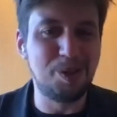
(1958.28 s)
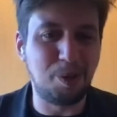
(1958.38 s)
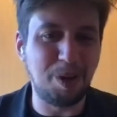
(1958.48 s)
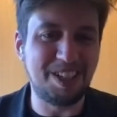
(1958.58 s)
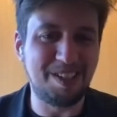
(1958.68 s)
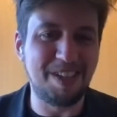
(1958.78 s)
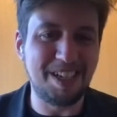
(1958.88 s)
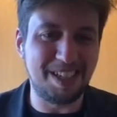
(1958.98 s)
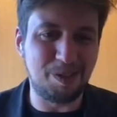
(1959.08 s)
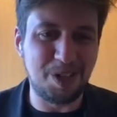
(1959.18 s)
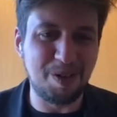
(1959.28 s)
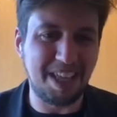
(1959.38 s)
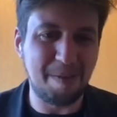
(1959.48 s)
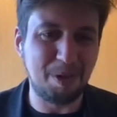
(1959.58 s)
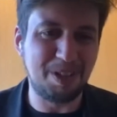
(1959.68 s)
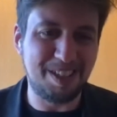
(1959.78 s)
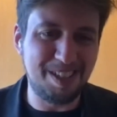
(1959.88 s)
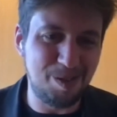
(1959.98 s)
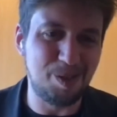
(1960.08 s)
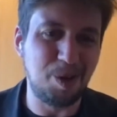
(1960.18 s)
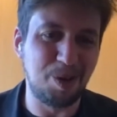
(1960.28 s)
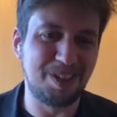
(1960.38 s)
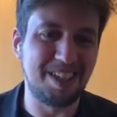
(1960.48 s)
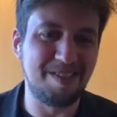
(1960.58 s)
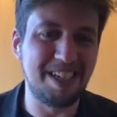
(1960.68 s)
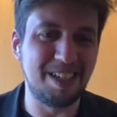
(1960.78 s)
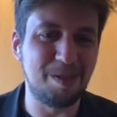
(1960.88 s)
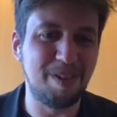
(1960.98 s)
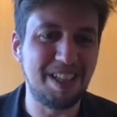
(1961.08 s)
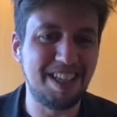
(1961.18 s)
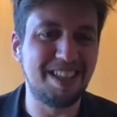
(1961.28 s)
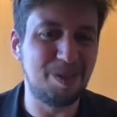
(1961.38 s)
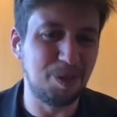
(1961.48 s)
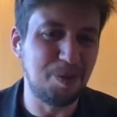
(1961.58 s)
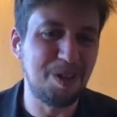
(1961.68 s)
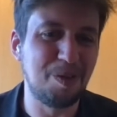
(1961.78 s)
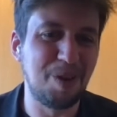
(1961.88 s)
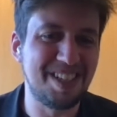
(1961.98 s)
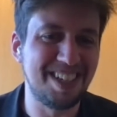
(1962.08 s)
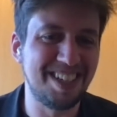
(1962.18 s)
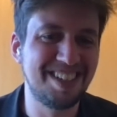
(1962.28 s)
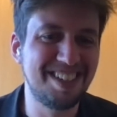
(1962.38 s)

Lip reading: the qualitative data to generate hypotheses, use the quantitative data to validate that you're doing the right thing.